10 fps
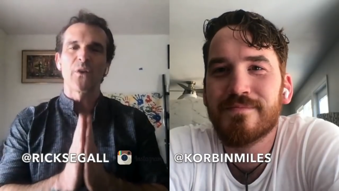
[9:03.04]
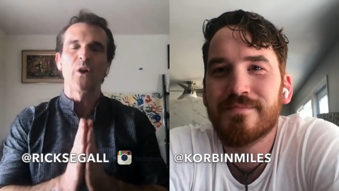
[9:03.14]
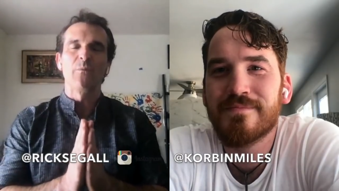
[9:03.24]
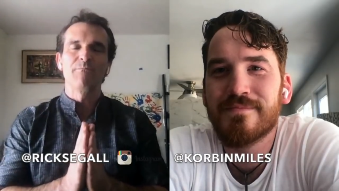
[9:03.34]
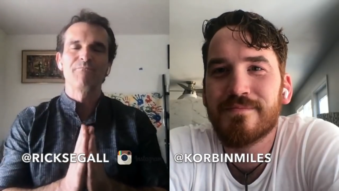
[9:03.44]

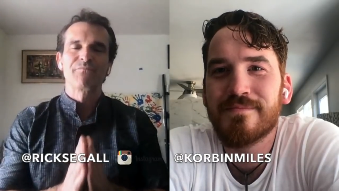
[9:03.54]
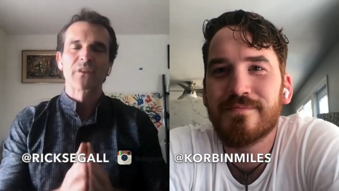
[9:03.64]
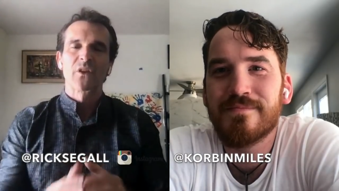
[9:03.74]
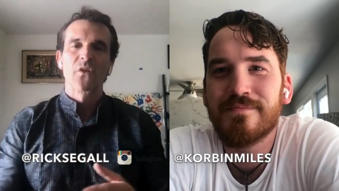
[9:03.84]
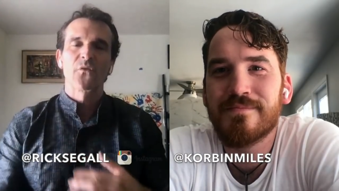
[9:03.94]
Speaker 1: film
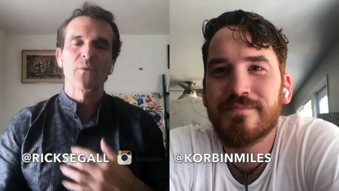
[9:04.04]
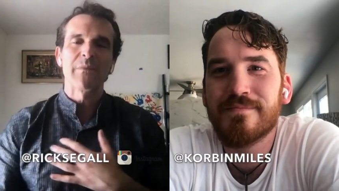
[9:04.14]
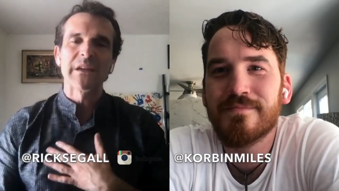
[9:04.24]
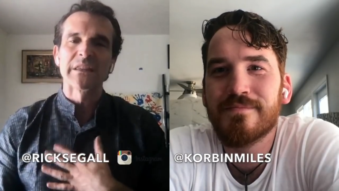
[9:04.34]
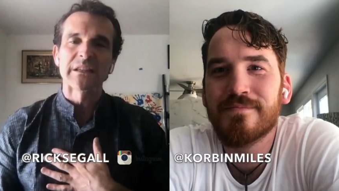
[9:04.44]
for
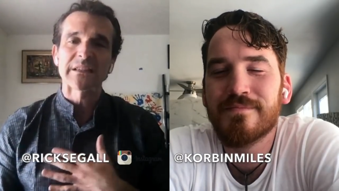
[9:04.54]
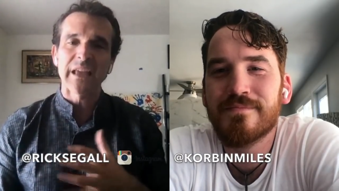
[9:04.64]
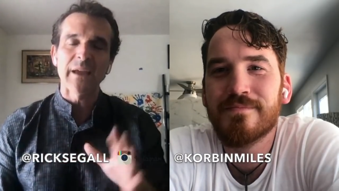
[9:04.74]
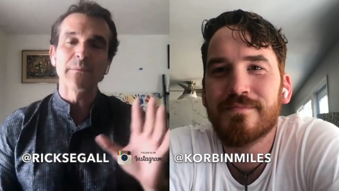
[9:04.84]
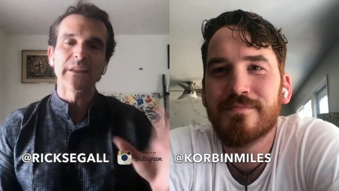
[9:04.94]
me in the
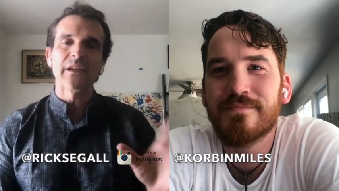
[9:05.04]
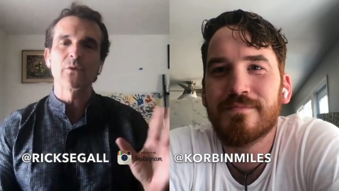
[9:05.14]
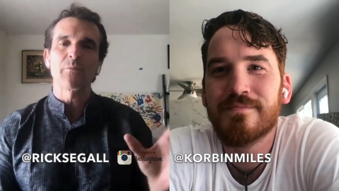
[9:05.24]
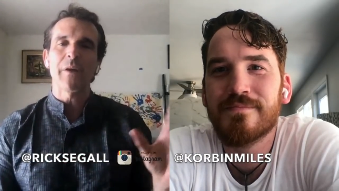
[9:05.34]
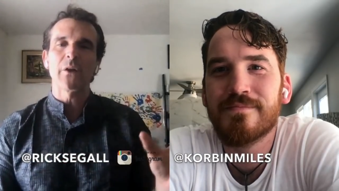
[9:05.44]
same
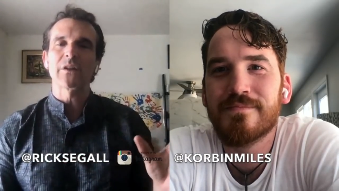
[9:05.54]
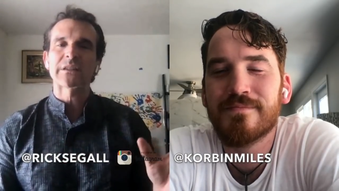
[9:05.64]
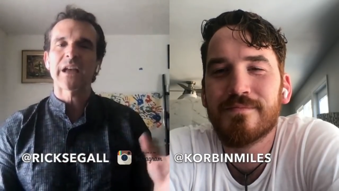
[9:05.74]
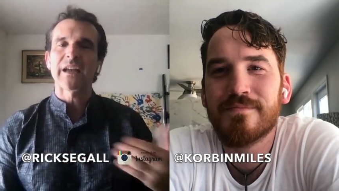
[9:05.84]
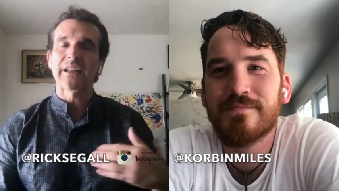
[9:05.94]
league with
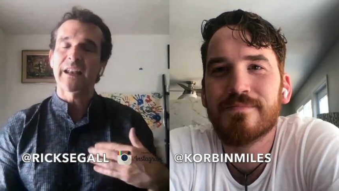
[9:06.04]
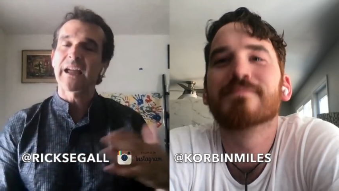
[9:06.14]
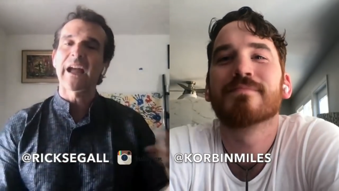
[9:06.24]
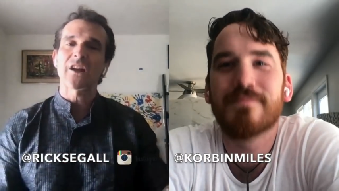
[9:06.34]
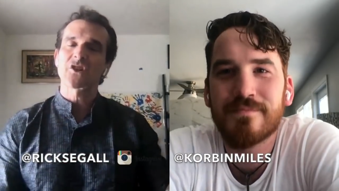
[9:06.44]
Parasite,
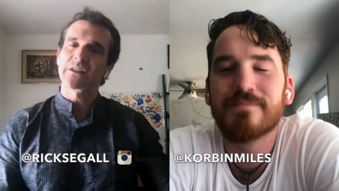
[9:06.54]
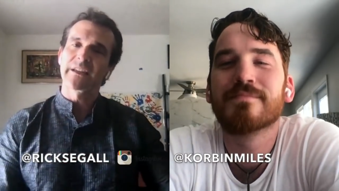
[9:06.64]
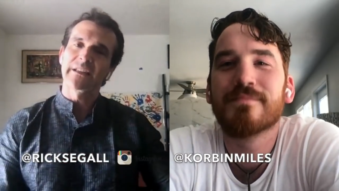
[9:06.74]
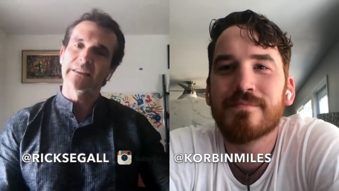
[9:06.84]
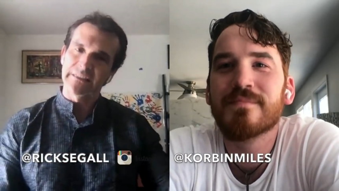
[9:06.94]
and I
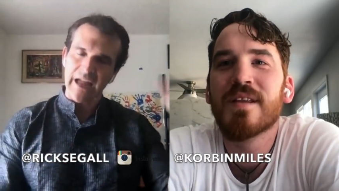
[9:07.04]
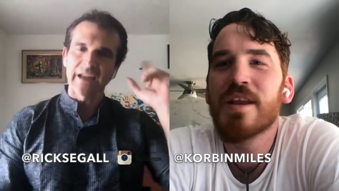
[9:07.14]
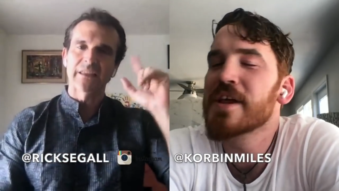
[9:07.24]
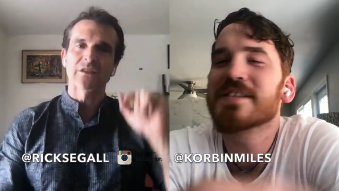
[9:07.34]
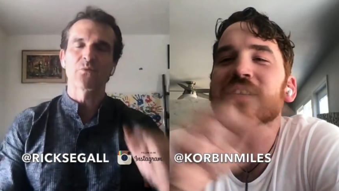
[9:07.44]
actually
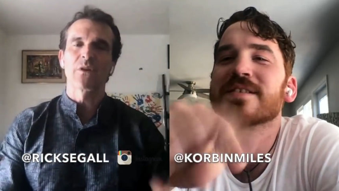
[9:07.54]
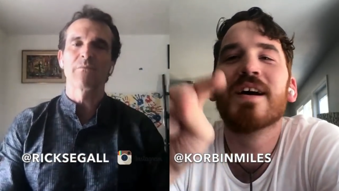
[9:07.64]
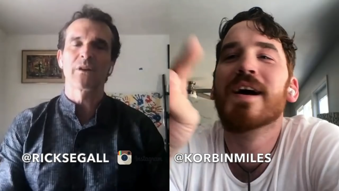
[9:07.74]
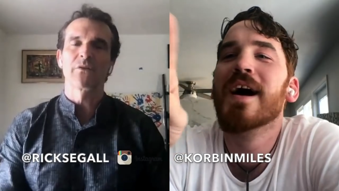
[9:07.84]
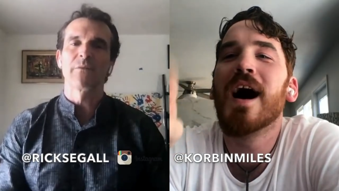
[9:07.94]
like this, this is,
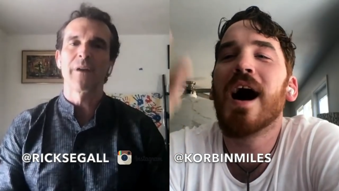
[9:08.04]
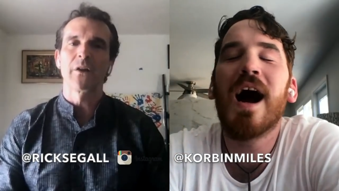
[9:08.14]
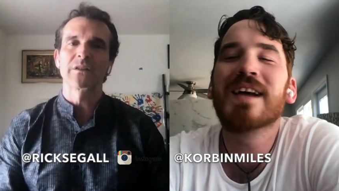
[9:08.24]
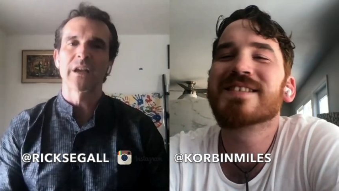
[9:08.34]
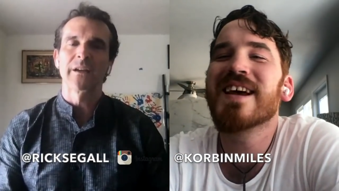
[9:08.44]
one better than
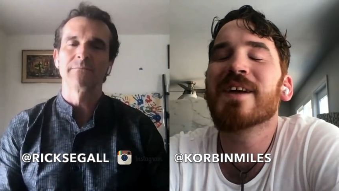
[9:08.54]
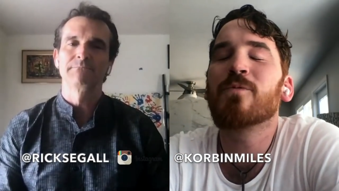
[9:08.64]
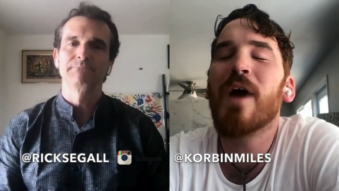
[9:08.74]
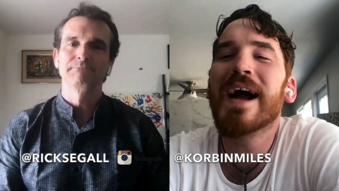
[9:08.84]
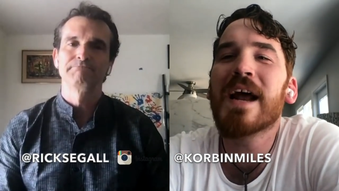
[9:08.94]
Parasite. I said
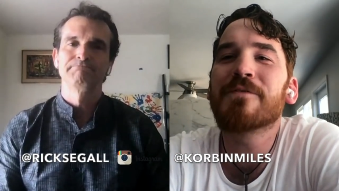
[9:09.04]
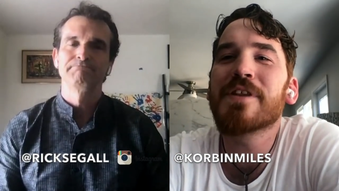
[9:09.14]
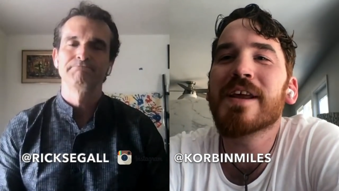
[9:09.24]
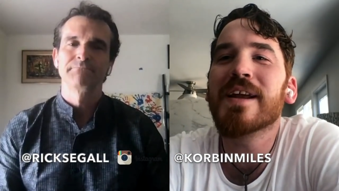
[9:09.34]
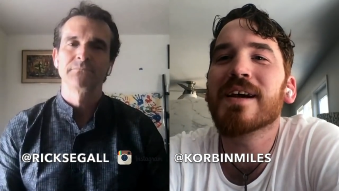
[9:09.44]
Speaker 2: it right after
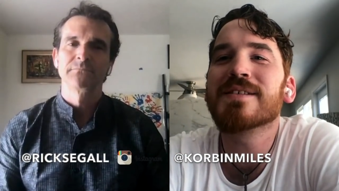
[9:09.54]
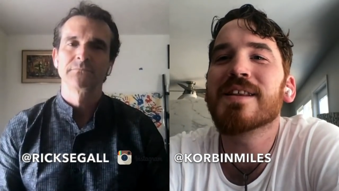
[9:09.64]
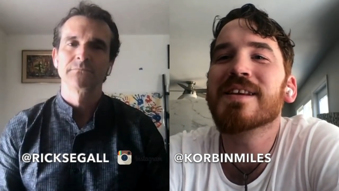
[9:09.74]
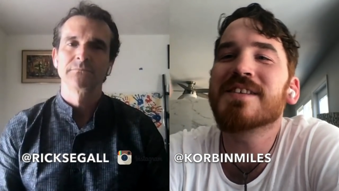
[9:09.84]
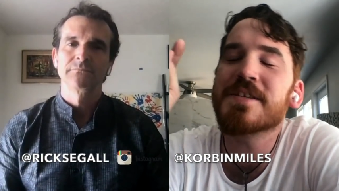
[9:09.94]
the end. I
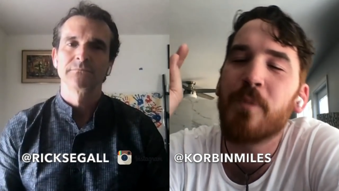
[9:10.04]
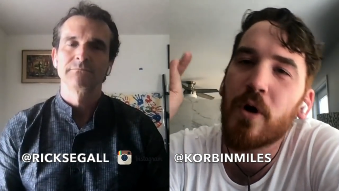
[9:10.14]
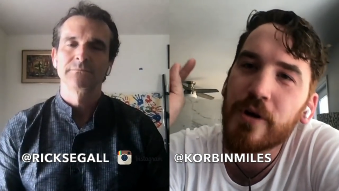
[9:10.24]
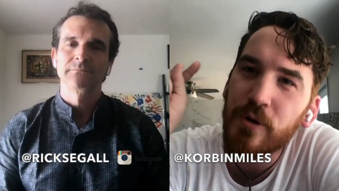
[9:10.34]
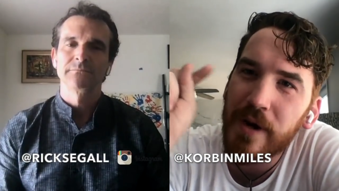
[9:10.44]
said this is
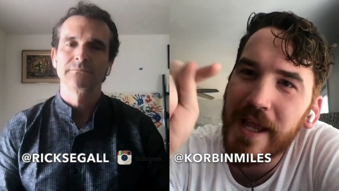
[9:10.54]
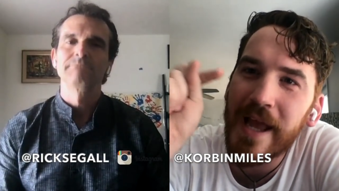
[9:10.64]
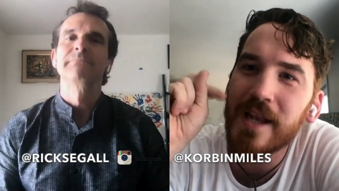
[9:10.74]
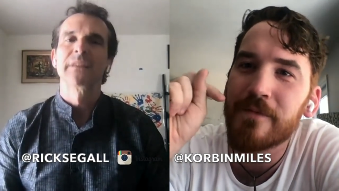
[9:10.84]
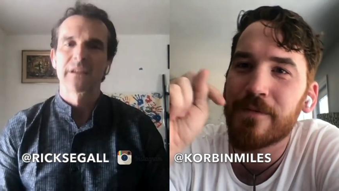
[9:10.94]
more
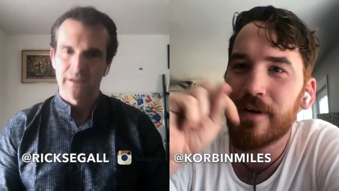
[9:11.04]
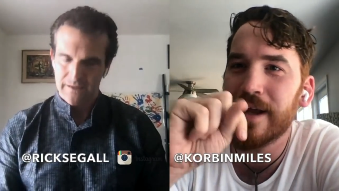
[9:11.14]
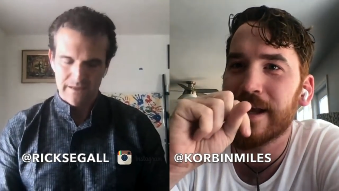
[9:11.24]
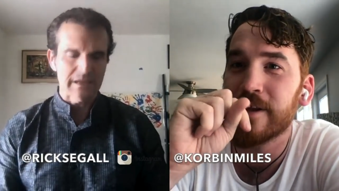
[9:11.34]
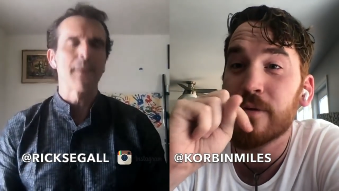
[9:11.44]
creative
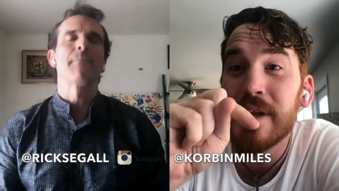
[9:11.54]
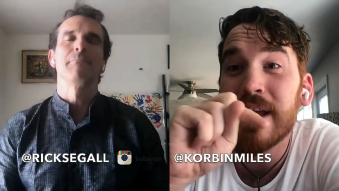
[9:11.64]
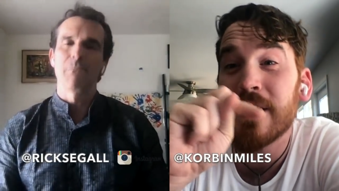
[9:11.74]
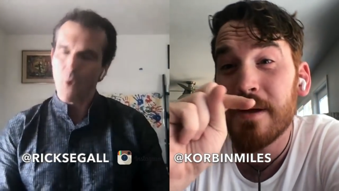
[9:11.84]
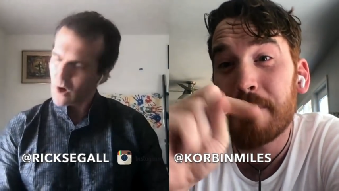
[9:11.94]
and
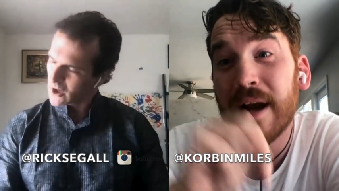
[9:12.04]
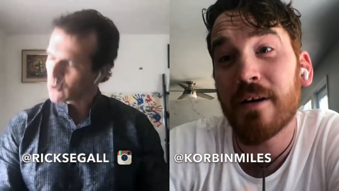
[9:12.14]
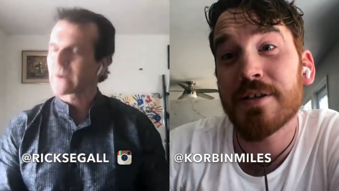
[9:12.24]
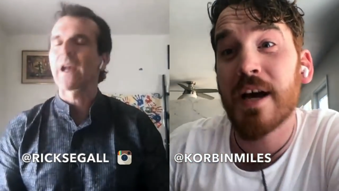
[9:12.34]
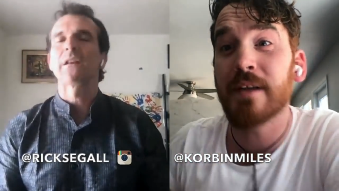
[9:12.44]
unique. Yep, more
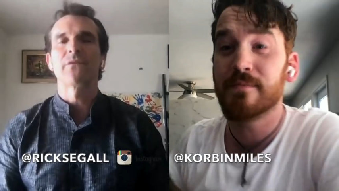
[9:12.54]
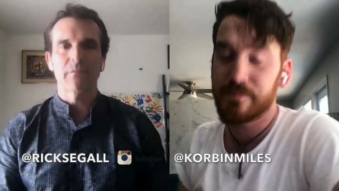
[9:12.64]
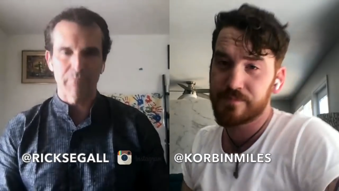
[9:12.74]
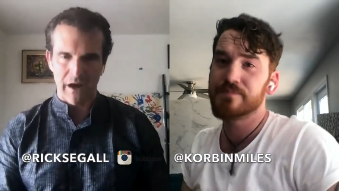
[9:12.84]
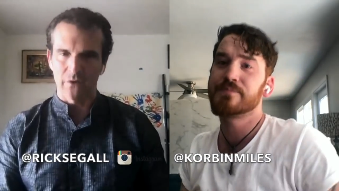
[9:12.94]
Parasite. creative
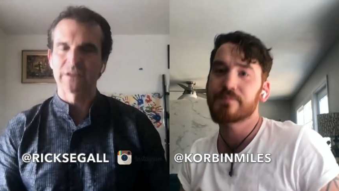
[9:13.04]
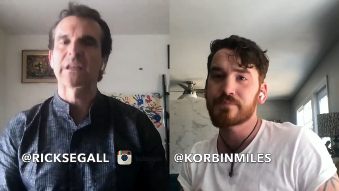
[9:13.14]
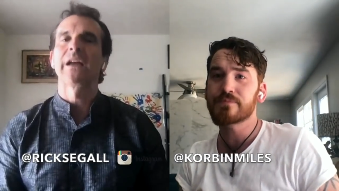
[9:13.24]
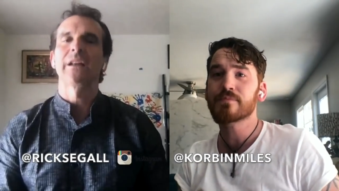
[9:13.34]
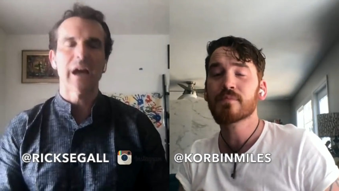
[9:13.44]
Speaker 1: than
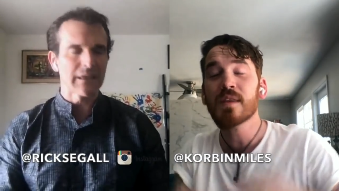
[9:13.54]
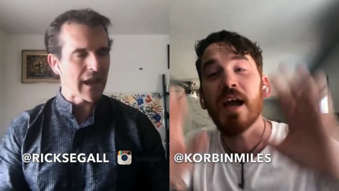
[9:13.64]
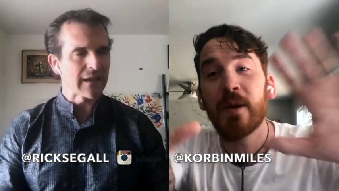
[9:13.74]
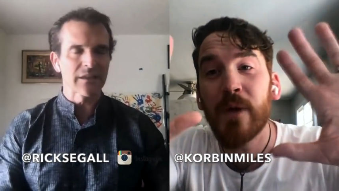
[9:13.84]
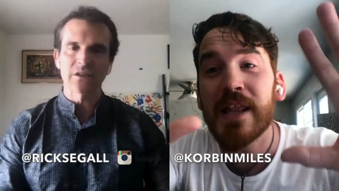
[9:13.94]
Parasite. I
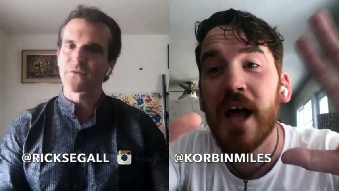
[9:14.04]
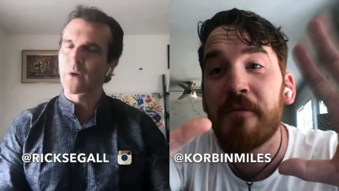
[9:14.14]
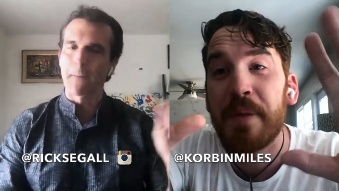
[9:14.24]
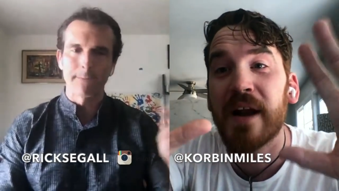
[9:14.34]
like. And we love one.